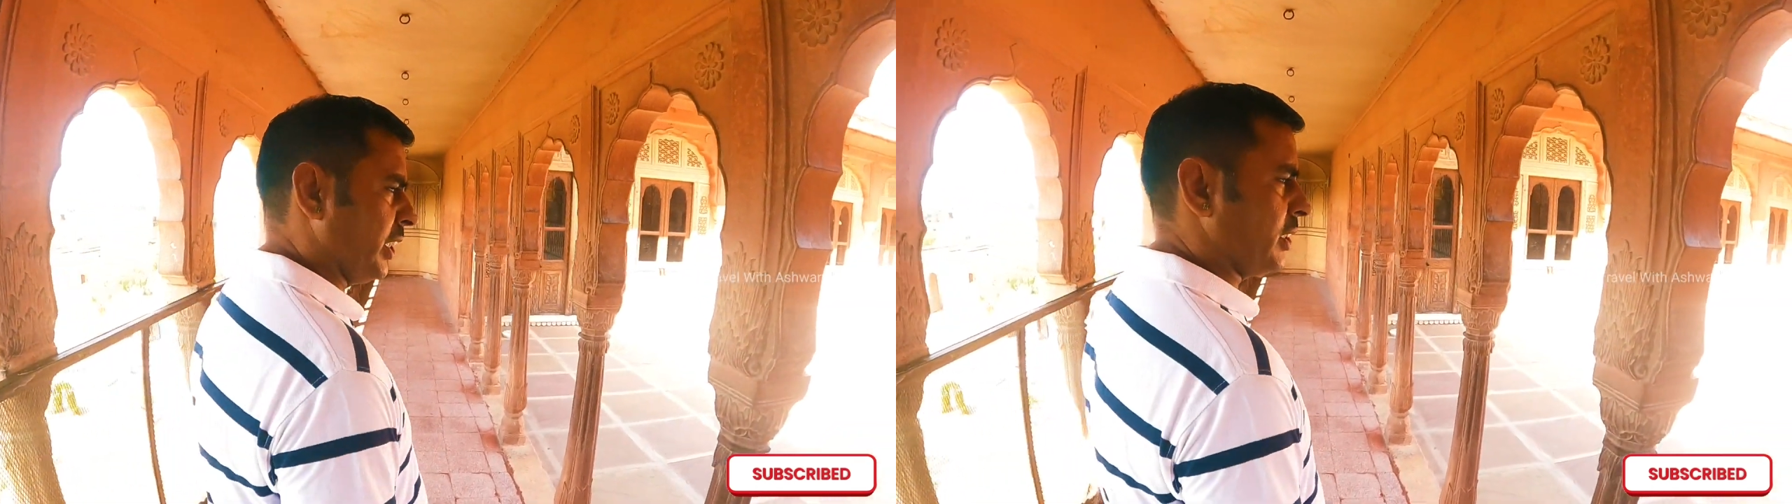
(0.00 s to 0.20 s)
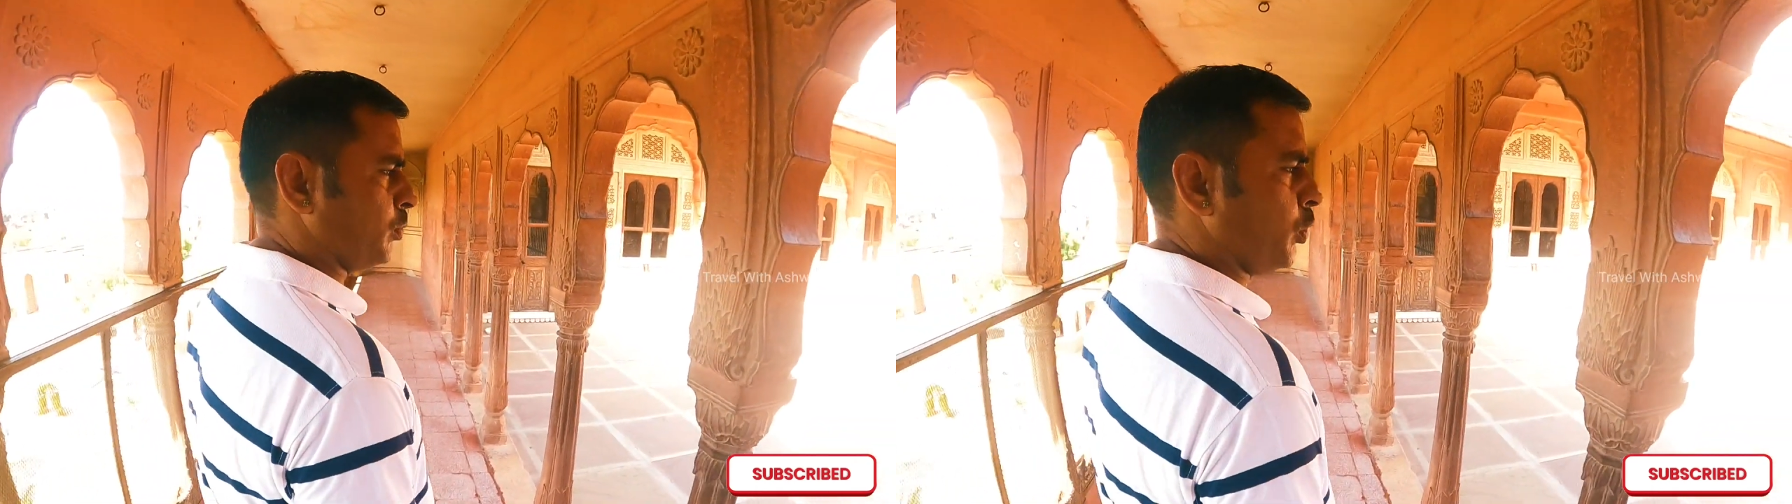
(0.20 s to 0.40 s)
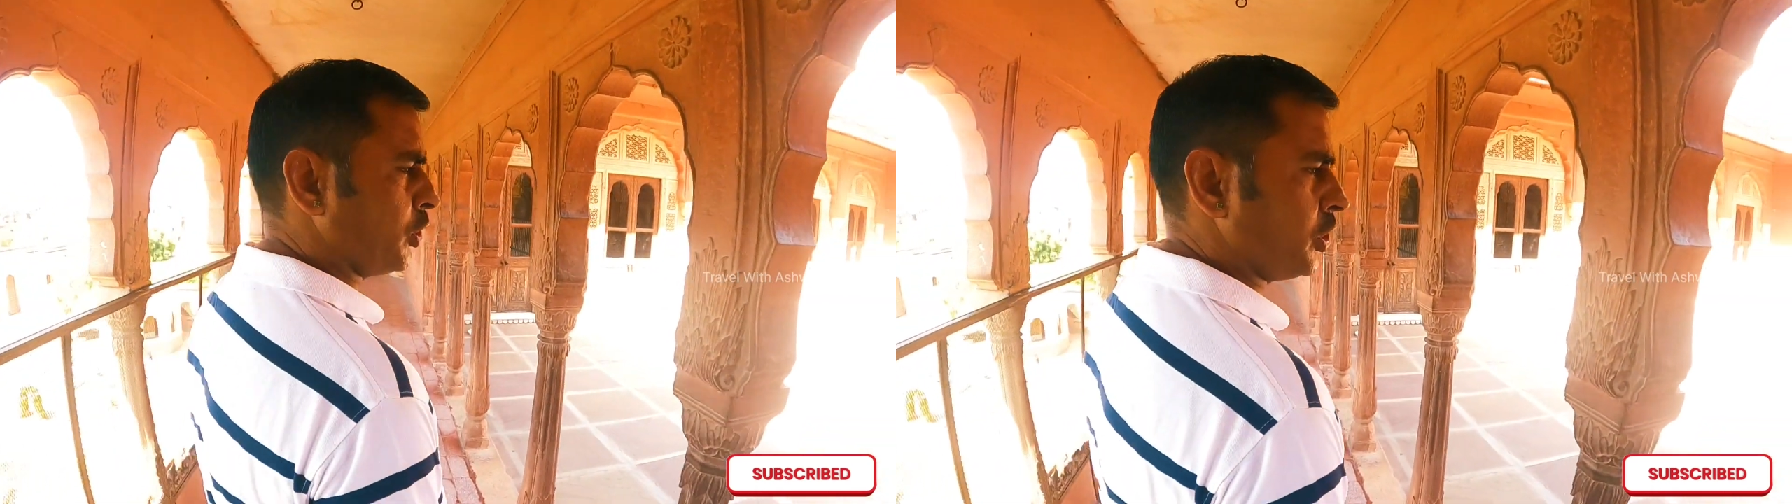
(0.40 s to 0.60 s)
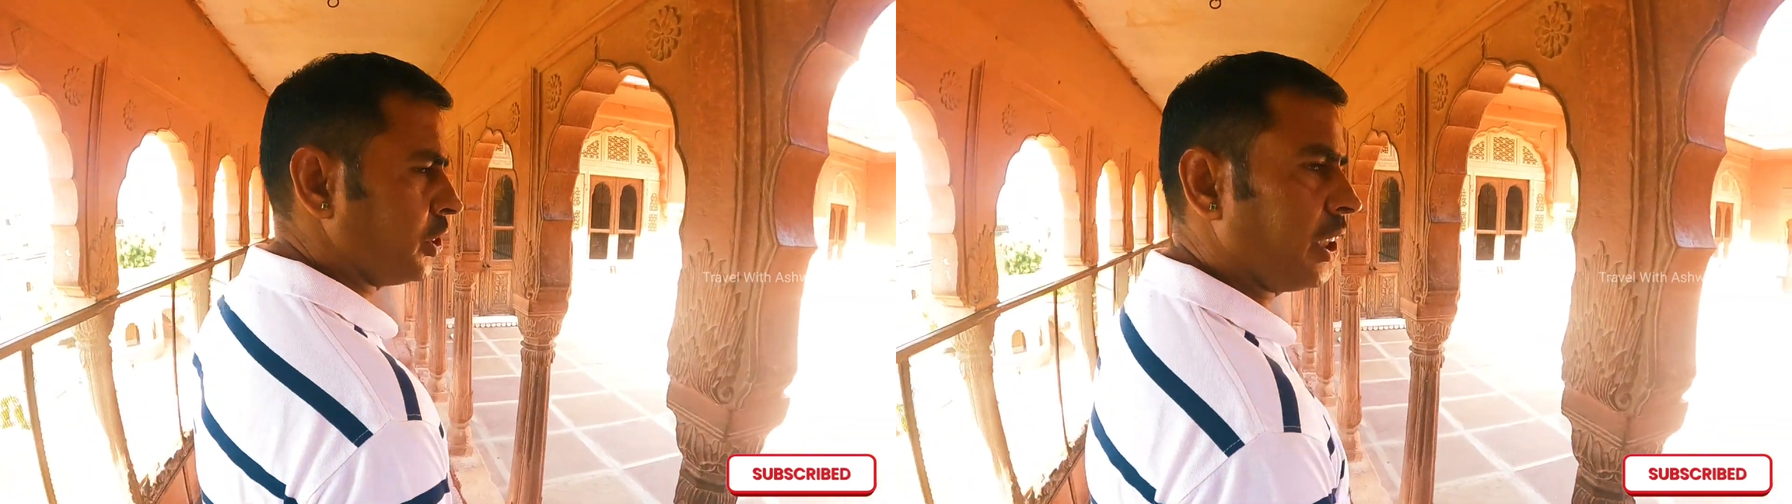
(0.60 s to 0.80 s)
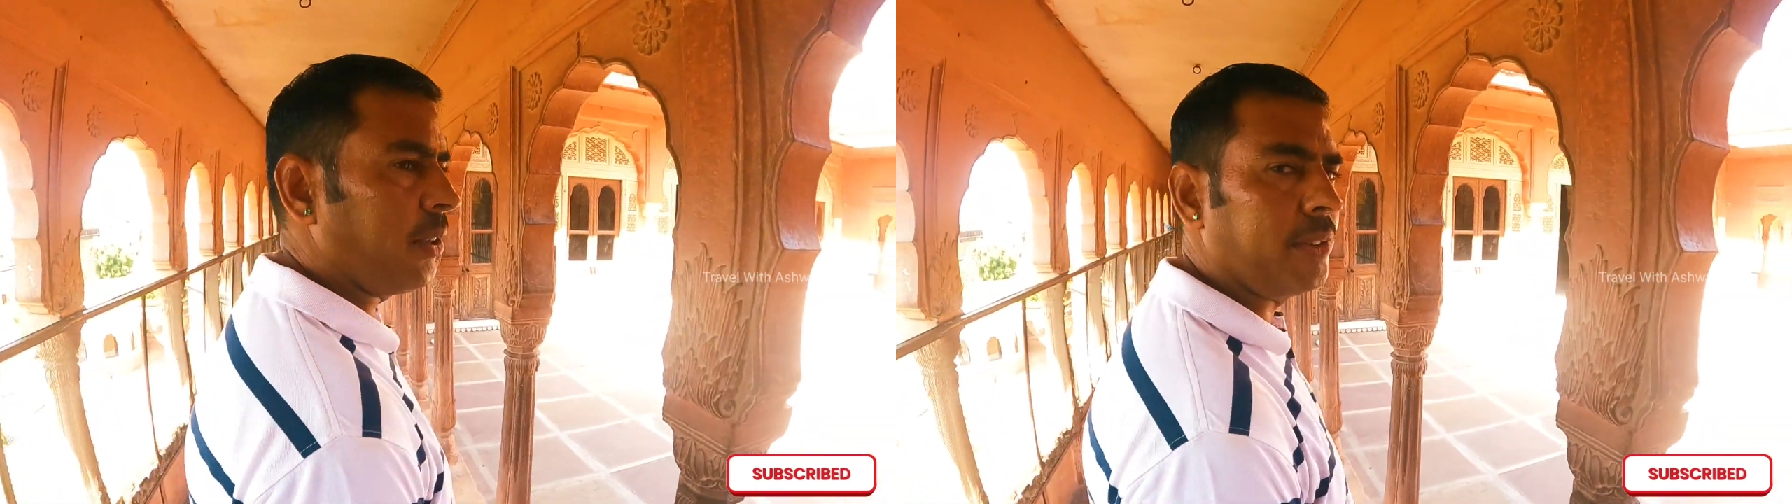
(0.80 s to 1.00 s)
as a
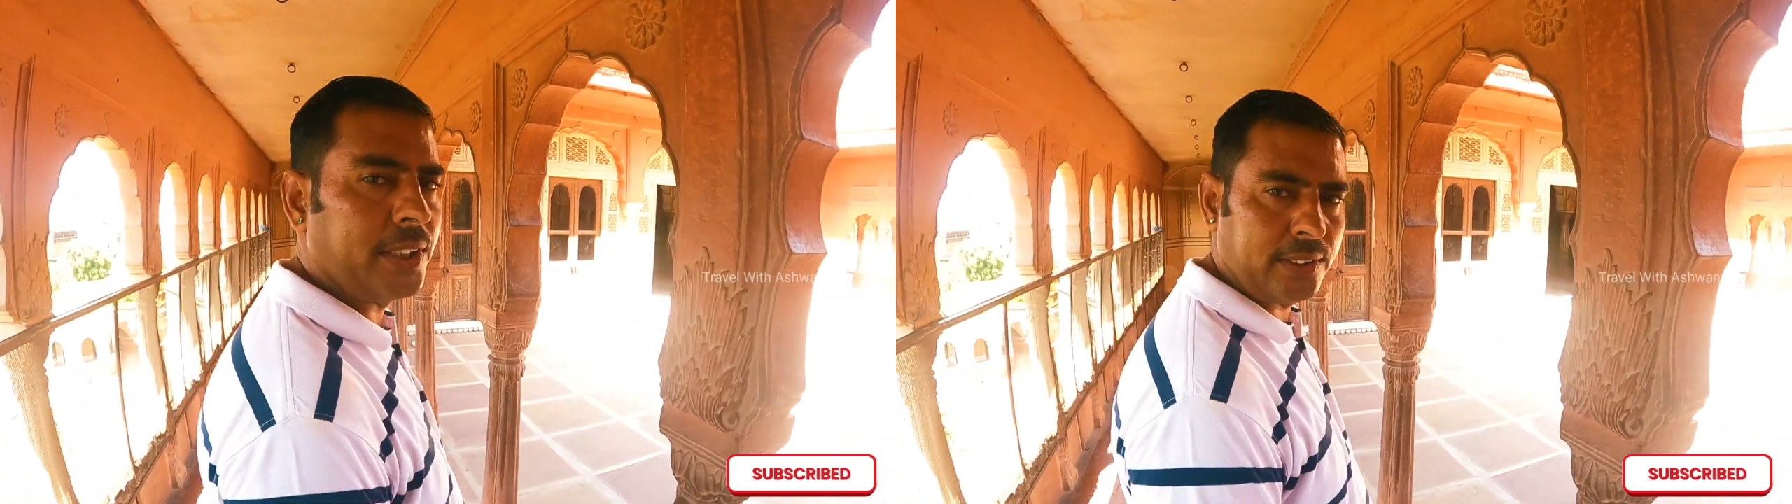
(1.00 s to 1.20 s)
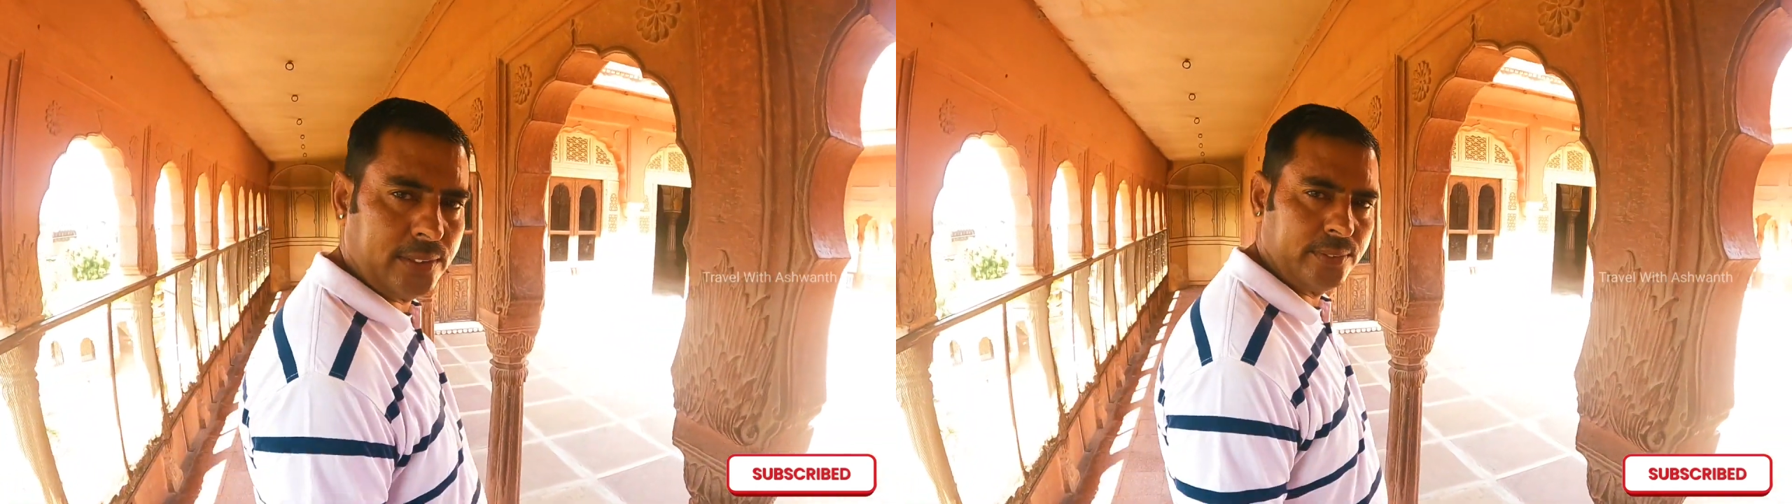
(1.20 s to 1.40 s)
watchtower.